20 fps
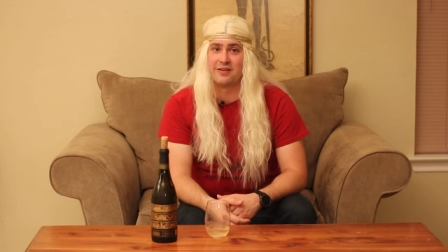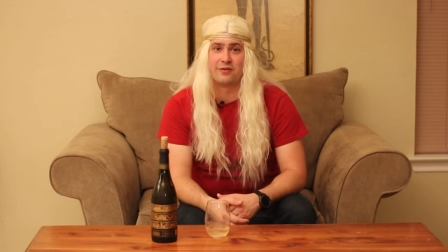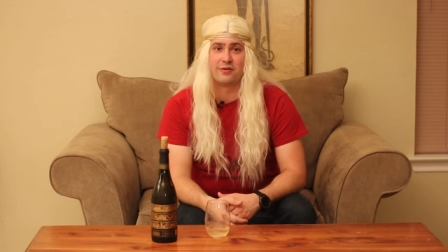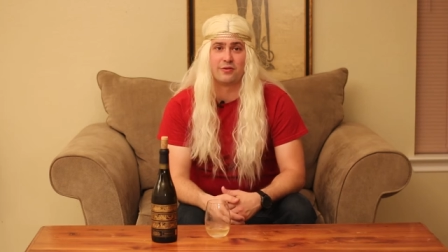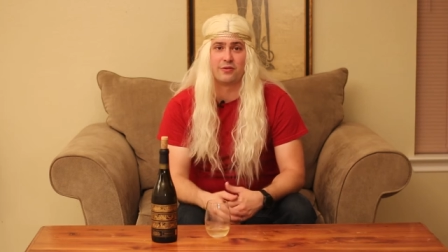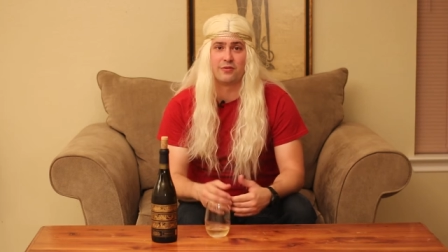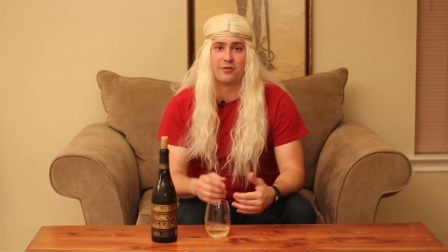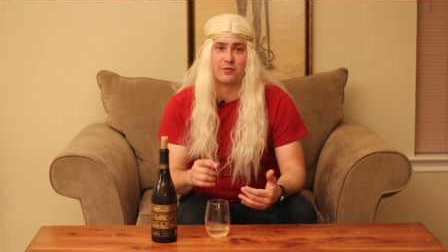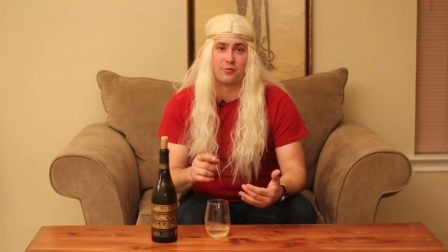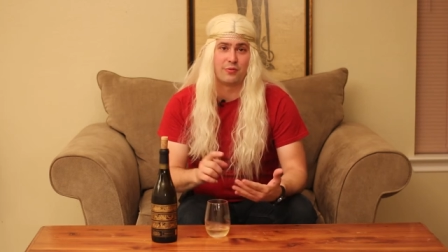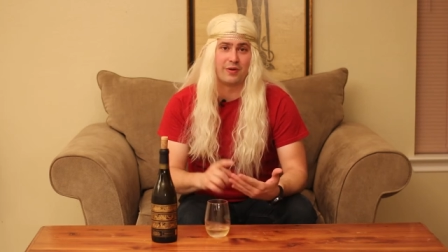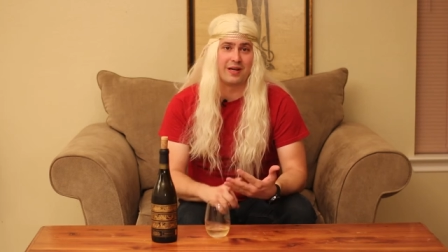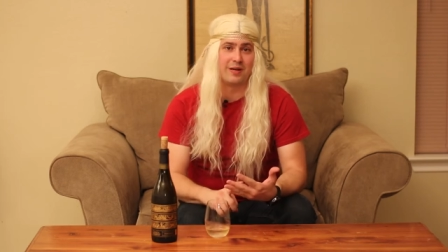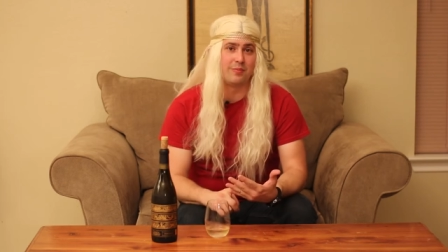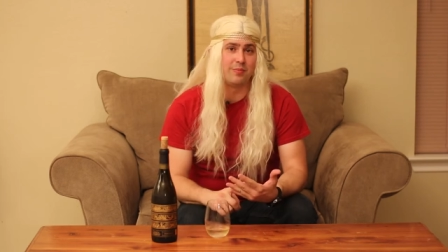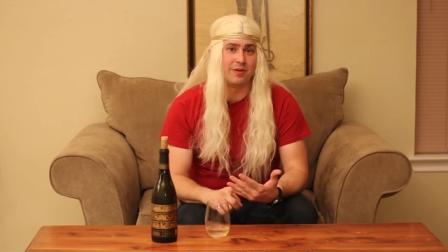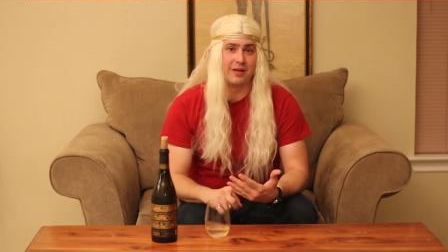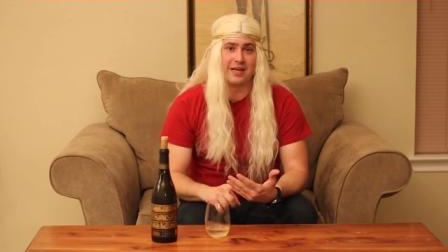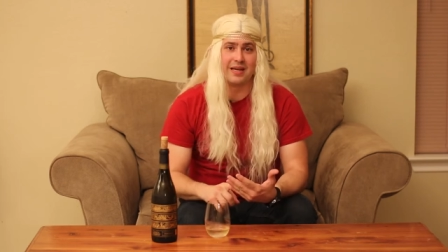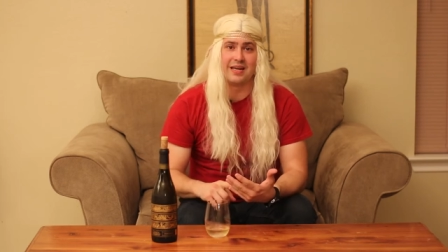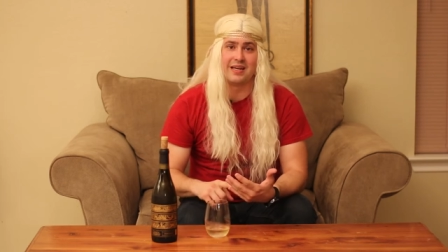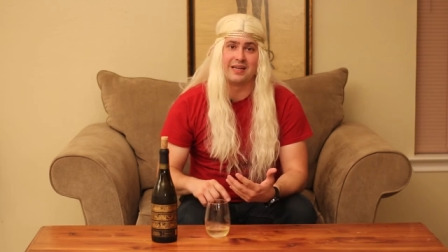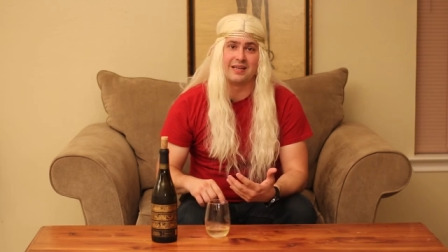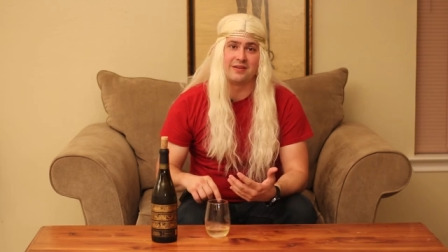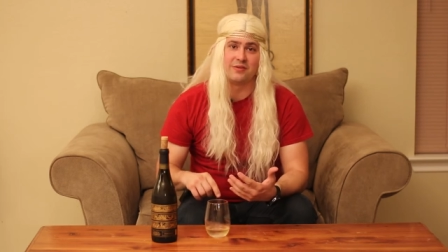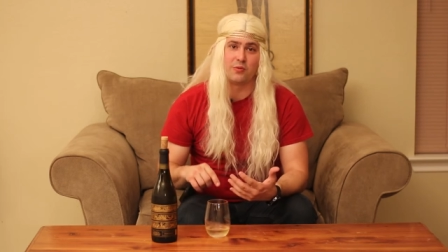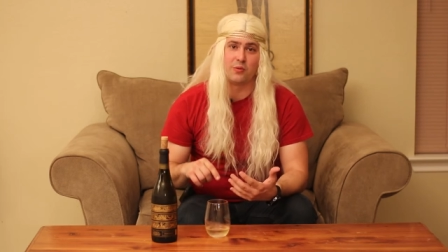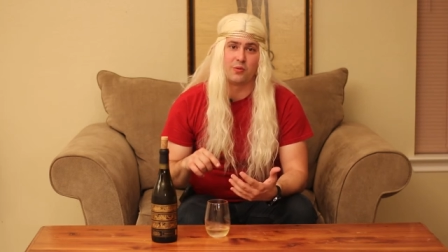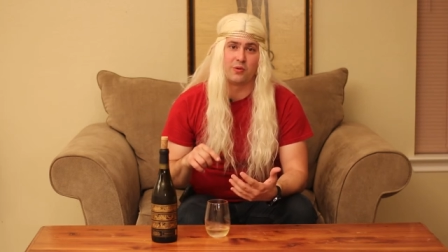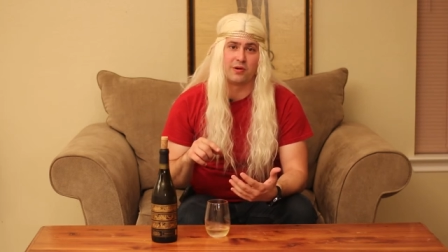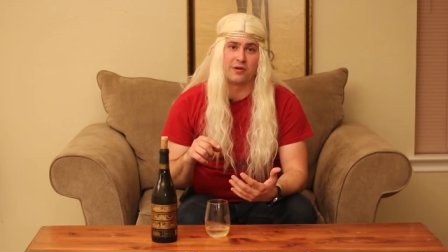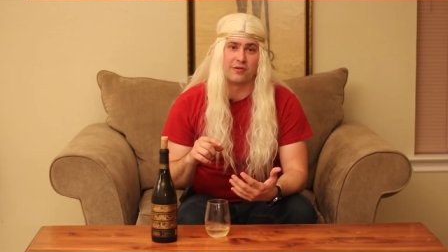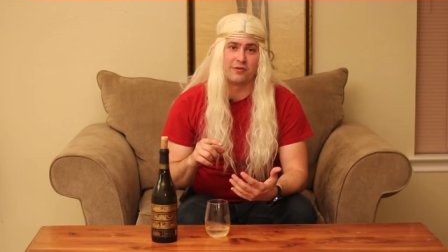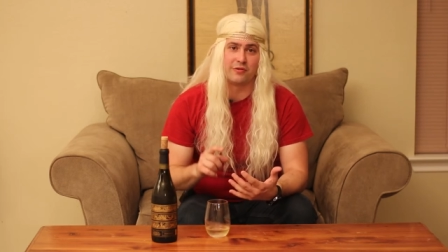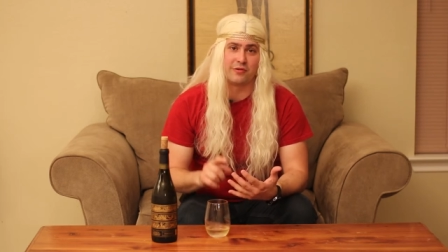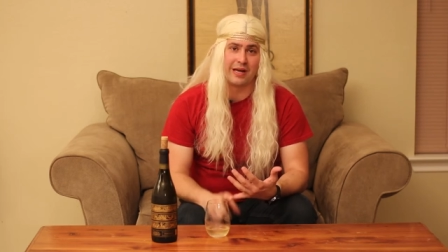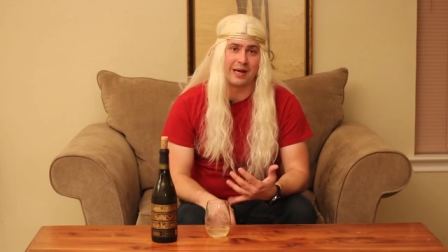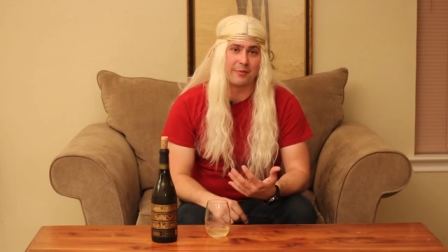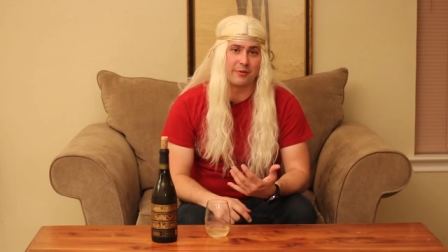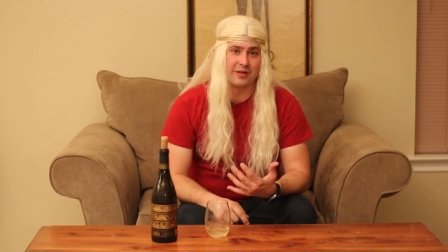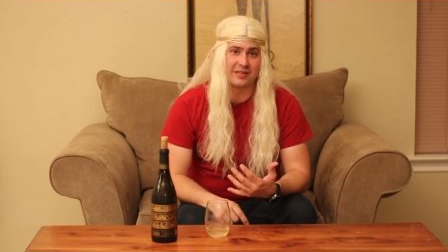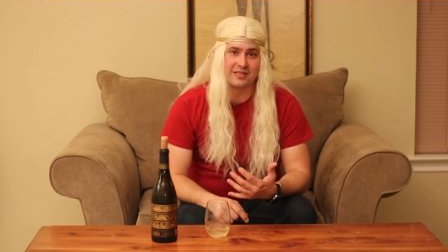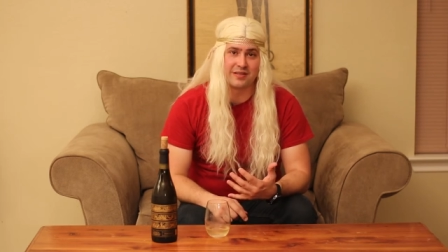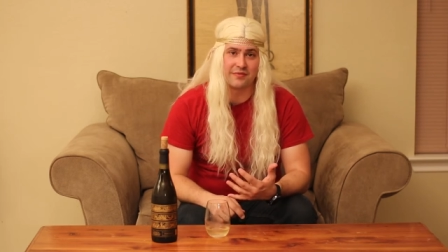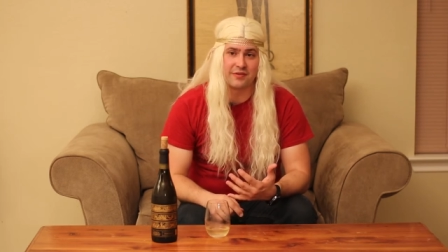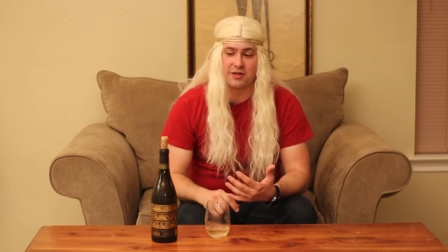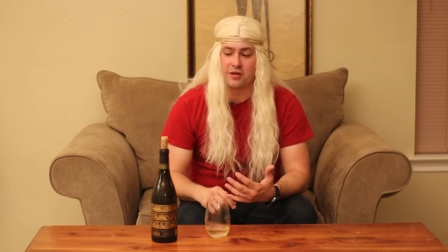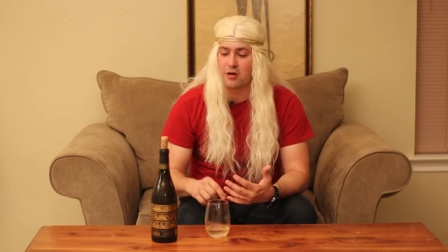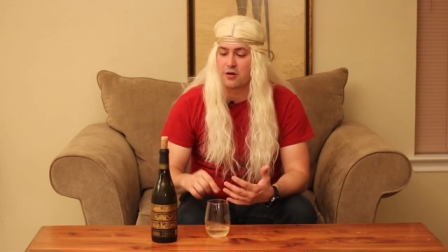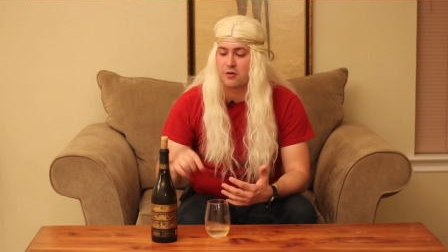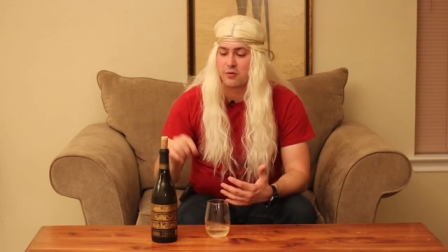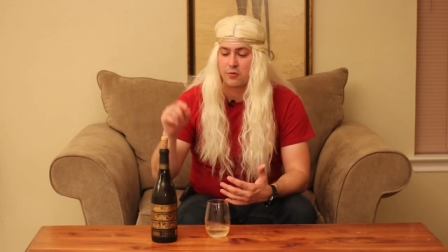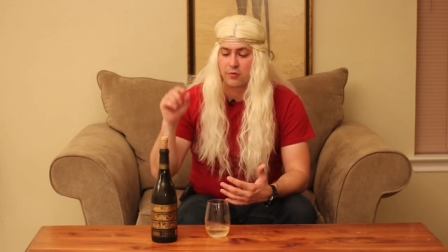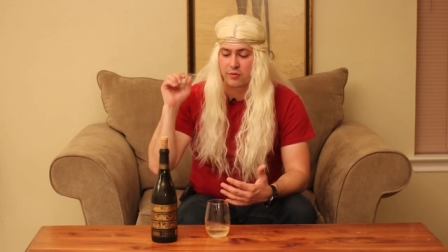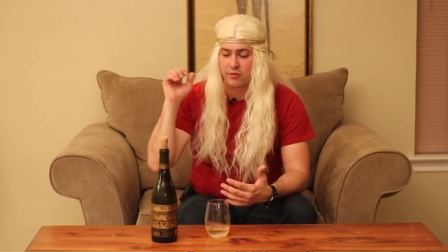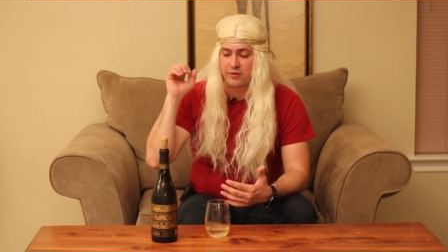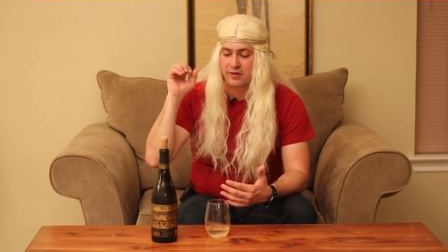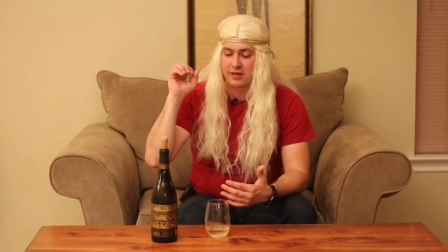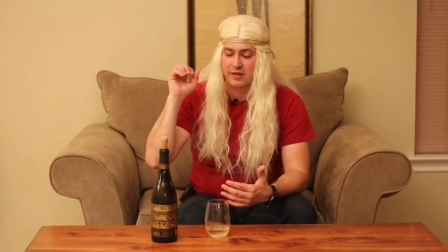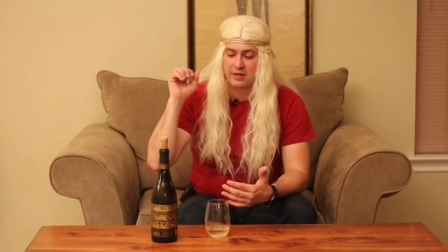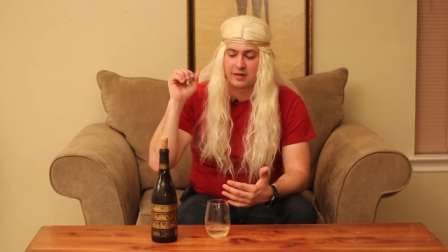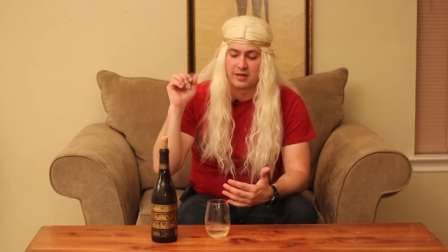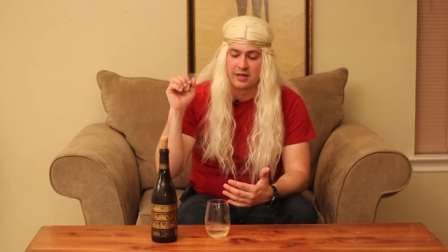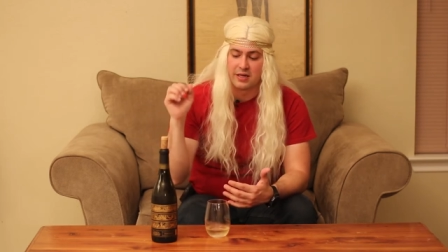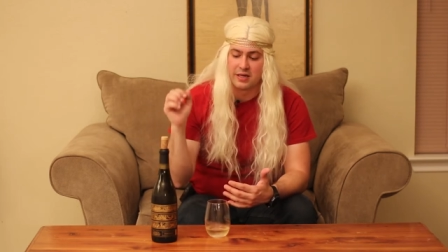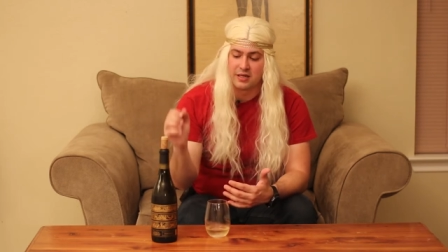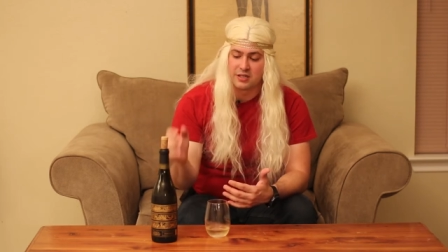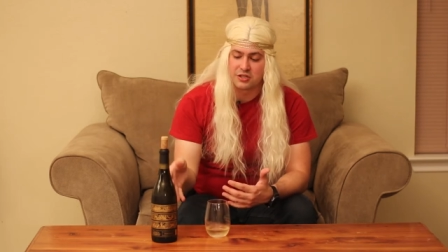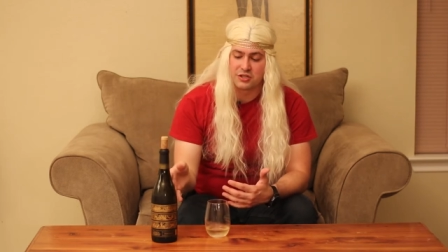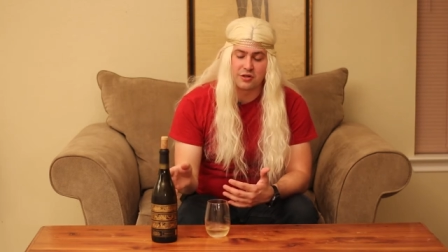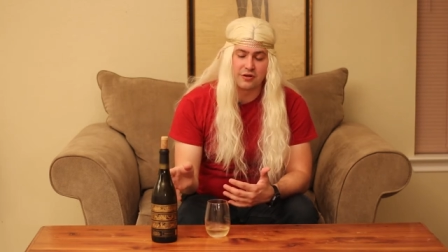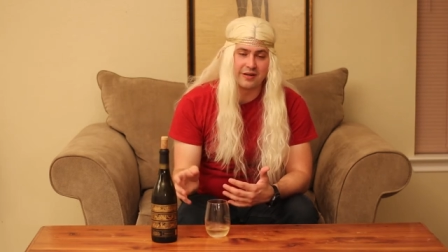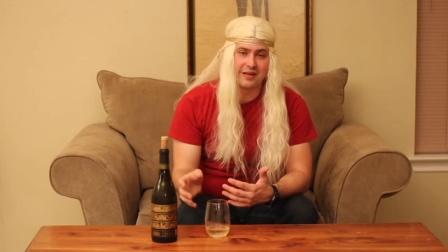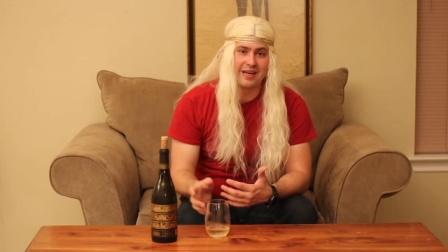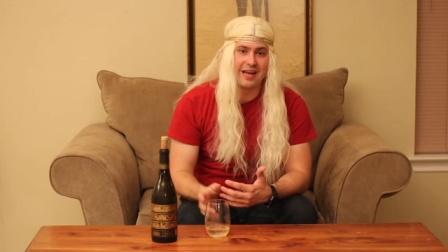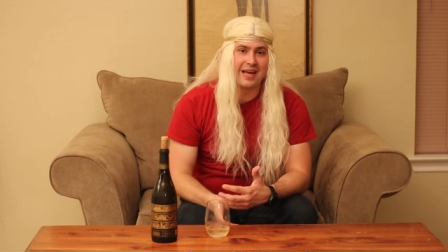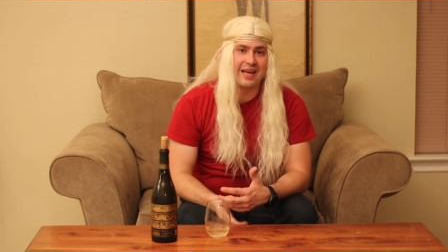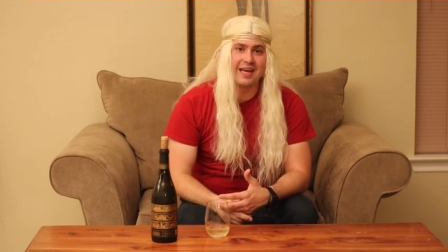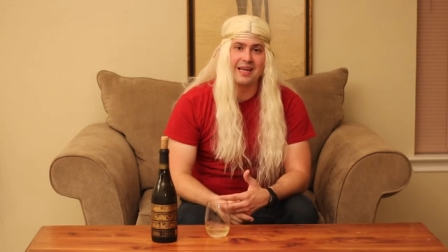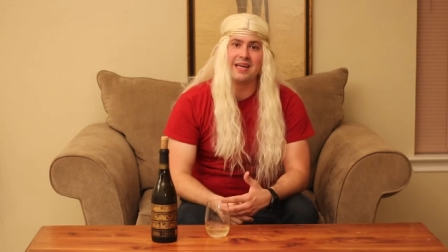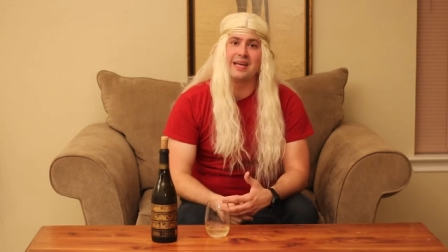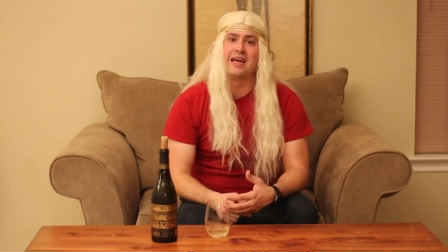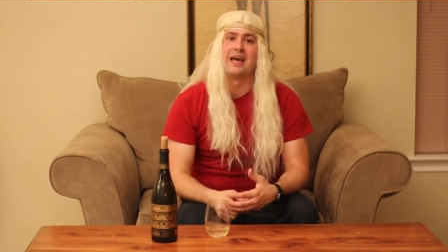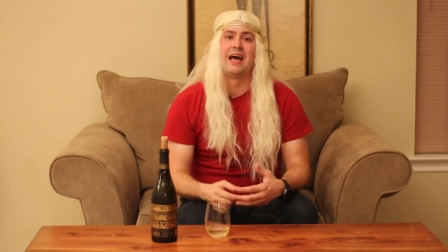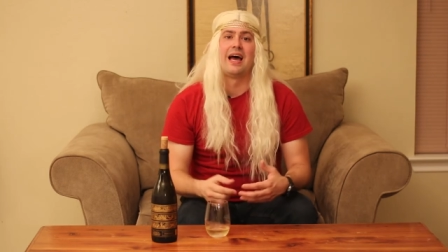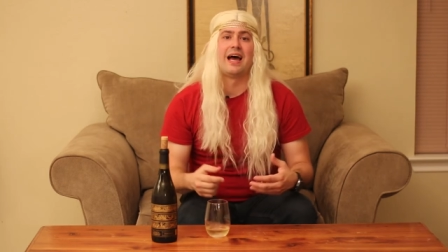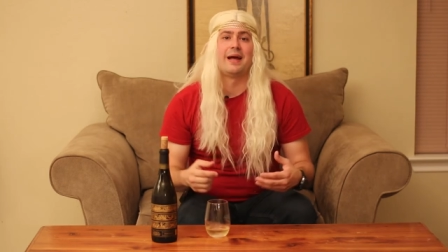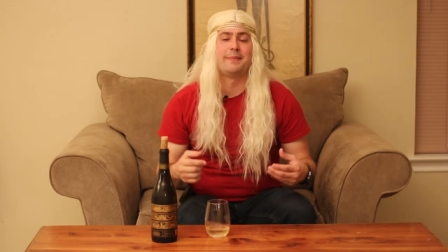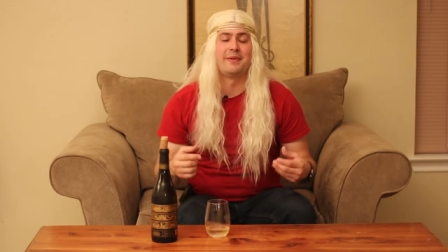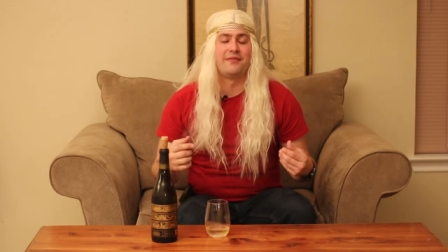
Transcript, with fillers: either the red blend or their Cabernet Sauvignon or the Chardonnay?